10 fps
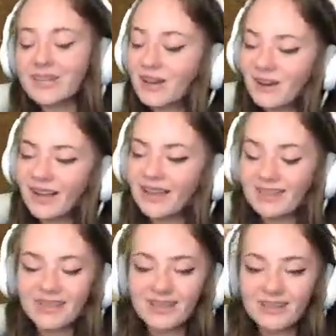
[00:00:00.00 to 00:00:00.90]
No, I
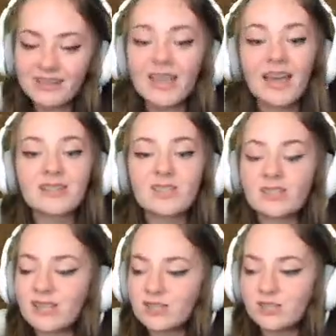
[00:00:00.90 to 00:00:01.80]
think I'll. Yeah, it's
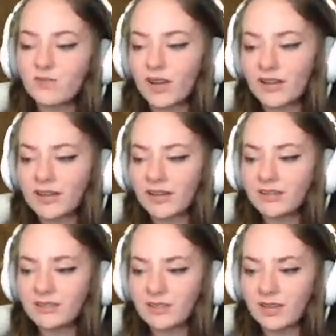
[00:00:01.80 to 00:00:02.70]
just Violet
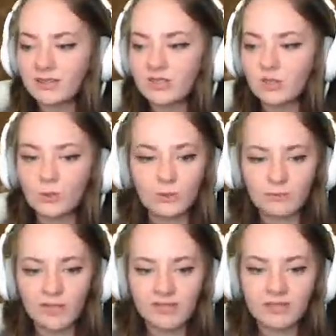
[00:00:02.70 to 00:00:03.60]
and
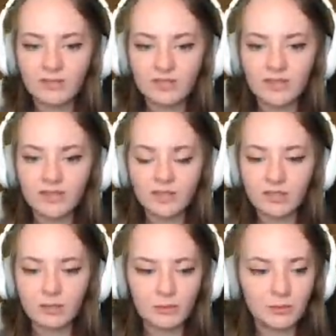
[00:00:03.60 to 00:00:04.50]
Storm. Those are the only
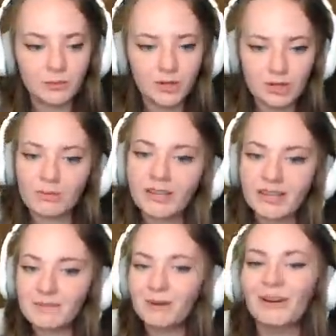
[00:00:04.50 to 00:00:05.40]
2 people watching me at
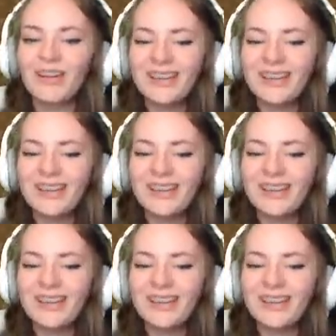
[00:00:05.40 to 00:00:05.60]
that point.